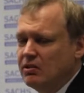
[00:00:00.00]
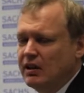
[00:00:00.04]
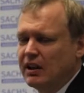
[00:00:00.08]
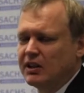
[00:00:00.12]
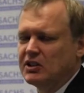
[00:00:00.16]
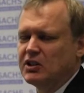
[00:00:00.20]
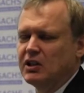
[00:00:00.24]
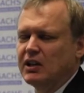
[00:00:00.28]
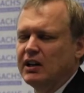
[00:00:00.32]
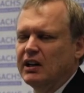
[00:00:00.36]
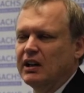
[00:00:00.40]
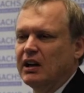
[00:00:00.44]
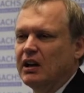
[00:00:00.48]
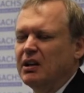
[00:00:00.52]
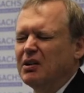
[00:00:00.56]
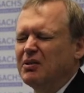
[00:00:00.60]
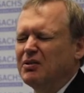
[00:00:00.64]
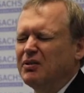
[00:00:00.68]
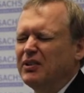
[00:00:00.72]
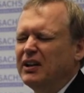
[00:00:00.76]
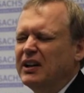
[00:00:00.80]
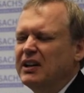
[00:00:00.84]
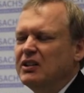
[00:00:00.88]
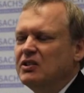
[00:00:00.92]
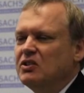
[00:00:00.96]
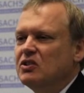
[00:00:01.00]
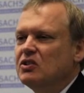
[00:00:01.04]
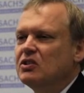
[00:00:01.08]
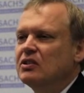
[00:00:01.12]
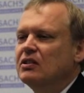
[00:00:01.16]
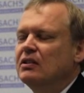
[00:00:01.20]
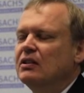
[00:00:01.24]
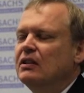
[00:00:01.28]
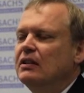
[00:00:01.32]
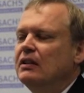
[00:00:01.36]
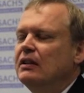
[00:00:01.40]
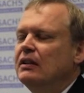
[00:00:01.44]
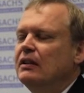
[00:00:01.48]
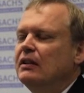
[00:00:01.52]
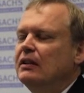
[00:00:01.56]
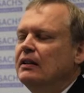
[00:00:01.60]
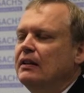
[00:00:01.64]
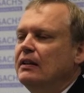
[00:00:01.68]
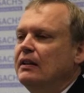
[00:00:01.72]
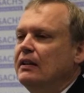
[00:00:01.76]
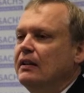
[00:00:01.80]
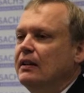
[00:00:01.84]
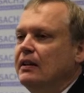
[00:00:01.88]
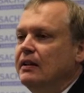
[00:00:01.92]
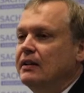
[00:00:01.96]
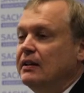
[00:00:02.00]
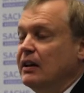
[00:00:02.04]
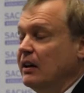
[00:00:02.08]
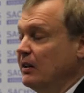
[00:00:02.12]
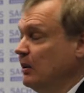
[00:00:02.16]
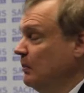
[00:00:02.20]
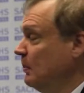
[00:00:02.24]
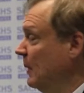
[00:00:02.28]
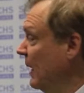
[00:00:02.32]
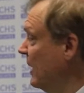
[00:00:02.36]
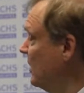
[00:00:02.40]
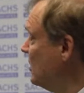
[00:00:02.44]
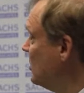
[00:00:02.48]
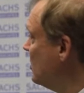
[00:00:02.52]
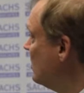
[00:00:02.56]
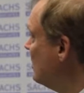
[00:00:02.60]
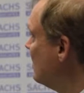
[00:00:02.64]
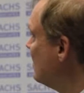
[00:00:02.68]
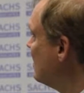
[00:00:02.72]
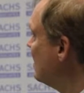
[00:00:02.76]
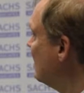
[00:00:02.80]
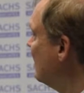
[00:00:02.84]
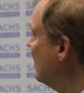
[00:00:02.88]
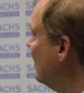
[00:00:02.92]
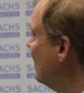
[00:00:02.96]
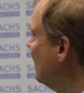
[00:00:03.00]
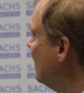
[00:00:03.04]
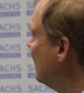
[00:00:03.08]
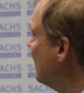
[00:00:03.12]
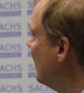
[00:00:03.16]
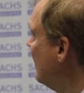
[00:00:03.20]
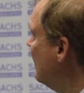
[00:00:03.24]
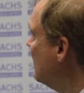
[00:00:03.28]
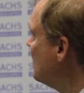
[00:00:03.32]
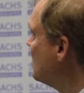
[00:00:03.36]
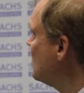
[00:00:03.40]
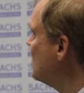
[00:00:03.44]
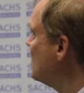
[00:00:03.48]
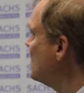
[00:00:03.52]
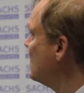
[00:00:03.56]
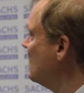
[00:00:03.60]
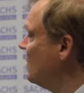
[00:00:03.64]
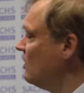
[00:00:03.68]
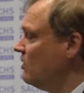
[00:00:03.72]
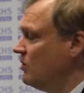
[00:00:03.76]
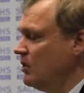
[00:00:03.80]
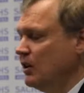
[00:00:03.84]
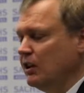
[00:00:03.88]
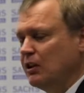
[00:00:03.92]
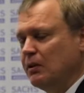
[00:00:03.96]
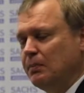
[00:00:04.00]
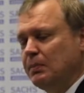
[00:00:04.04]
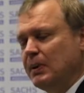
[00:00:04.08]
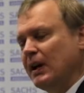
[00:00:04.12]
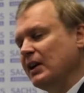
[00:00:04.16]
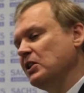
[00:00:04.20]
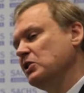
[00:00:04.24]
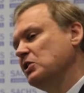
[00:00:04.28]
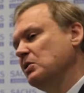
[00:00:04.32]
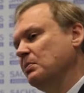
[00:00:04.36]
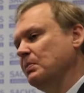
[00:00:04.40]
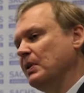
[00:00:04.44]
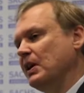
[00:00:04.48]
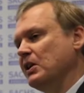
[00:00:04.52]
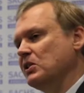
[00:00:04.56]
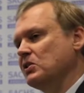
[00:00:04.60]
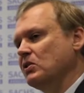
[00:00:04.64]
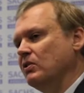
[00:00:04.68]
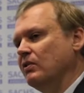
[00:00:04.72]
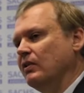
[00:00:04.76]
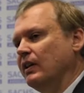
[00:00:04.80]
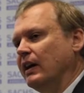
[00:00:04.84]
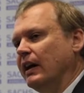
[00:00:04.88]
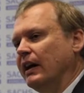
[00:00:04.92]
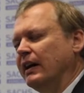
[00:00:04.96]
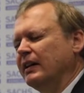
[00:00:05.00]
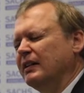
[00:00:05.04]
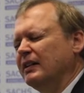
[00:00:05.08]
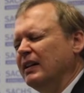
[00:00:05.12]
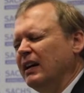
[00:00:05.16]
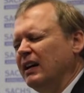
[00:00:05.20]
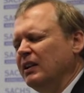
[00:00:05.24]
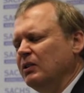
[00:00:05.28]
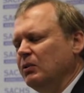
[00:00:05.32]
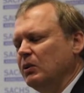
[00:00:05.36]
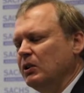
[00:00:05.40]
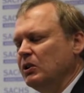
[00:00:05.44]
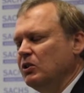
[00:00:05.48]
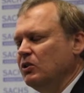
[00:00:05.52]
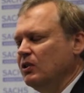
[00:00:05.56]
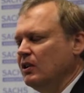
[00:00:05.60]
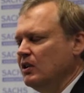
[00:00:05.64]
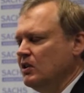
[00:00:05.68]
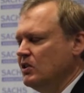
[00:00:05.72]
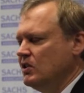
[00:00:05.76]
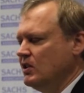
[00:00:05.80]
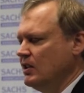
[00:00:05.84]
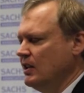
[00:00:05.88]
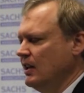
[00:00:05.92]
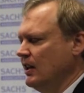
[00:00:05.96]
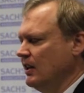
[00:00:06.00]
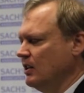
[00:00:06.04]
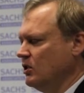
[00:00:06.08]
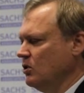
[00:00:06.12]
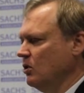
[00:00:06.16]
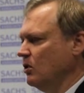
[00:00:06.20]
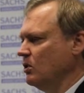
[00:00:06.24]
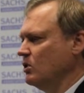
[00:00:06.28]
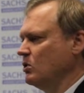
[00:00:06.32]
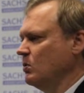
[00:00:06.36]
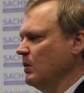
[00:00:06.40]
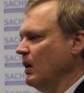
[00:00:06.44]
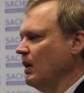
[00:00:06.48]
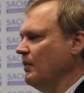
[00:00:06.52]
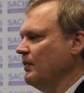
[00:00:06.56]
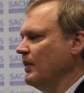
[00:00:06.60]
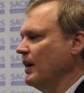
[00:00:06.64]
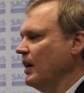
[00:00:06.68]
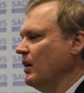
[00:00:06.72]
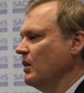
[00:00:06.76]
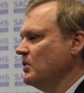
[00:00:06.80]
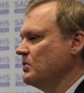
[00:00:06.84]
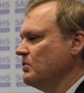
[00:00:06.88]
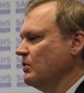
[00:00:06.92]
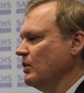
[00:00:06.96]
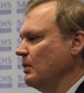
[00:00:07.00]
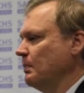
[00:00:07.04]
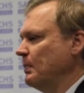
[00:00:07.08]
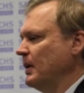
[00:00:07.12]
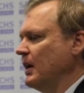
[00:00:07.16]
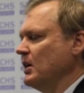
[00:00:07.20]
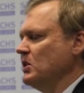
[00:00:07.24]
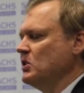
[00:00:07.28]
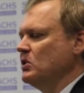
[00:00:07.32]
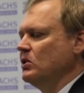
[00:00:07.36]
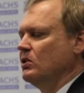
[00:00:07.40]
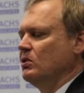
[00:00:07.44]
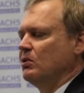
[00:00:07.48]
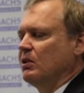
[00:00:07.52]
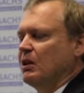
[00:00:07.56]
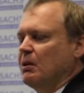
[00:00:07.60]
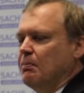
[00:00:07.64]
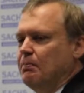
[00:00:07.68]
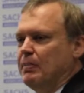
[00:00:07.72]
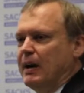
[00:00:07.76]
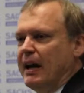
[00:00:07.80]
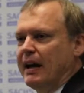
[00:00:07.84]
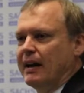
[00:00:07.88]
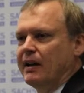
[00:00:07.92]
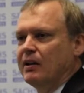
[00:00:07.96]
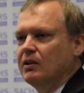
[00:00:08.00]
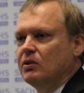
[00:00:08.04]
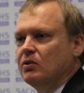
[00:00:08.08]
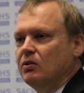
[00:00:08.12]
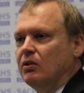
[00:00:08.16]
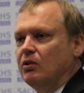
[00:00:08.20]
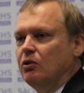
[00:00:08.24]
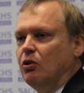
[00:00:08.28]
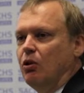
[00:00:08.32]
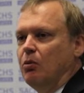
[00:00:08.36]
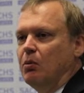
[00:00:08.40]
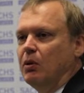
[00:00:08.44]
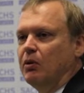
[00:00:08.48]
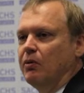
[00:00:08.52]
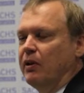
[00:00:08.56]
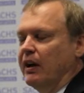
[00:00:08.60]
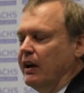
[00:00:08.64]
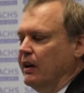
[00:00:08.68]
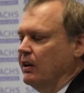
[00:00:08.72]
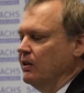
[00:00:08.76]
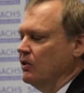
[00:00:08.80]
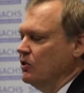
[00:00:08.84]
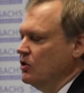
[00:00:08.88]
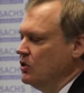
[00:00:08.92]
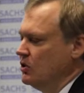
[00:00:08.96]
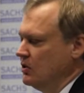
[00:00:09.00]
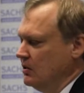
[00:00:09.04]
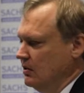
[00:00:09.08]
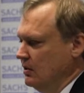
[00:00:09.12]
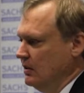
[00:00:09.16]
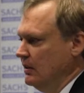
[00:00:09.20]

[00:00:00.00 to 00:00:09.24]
actually get out of range. Now the clinicians didn't treat the patient based on that, and what you can see, it took 12 hours for the patient to get back into the normal range.